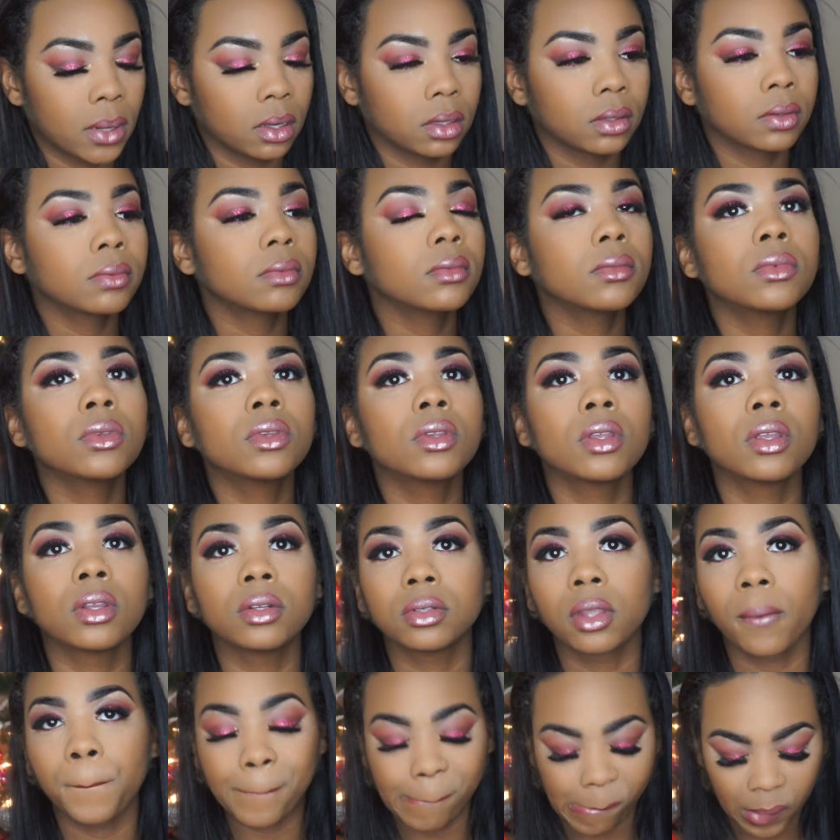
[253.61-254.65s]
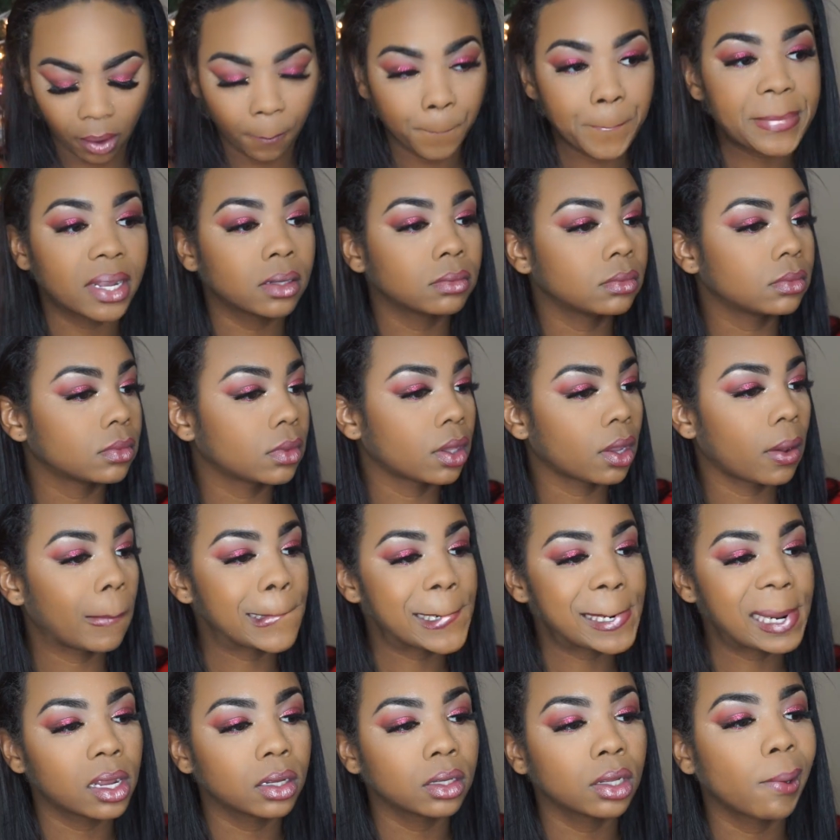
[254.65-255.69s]
and I'm gonna rub that all
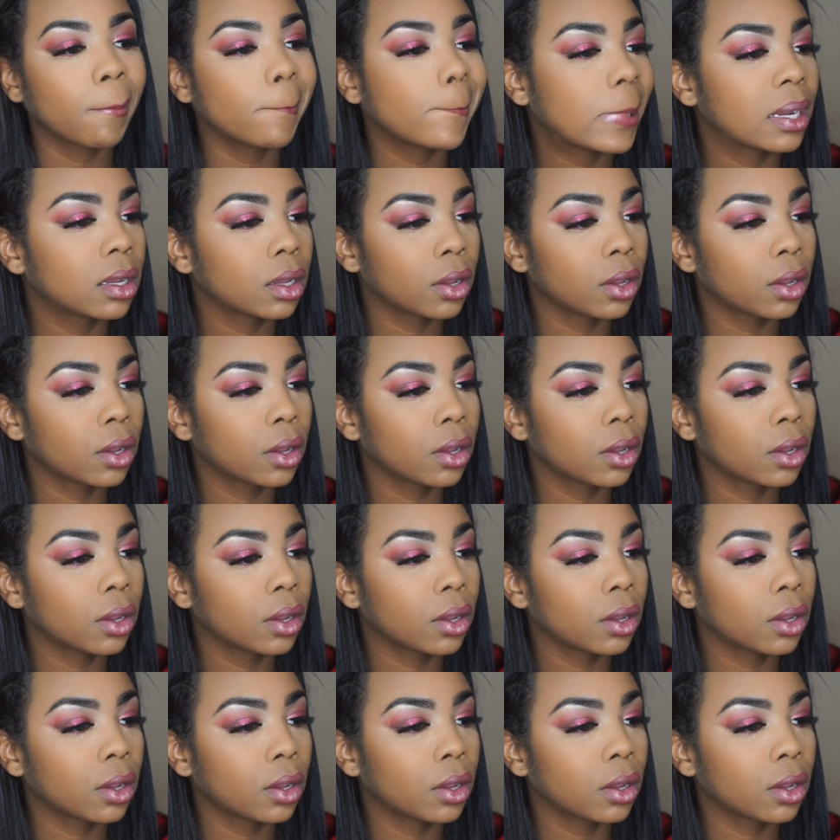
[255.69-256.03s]
together